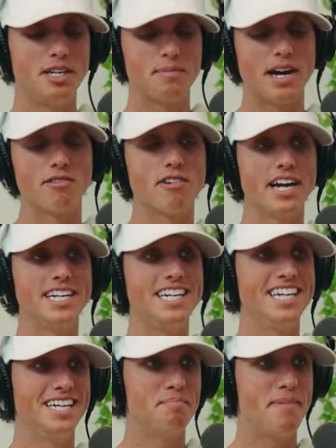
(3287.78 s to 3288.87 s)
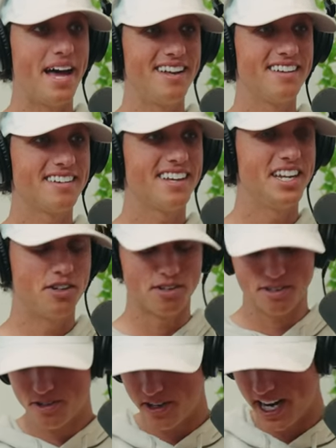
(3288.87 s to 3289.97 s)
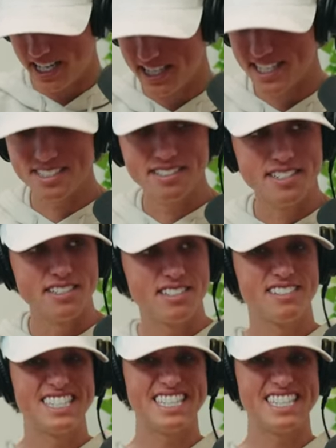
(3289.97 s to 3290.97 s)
keep that right knee bent and you're creating this this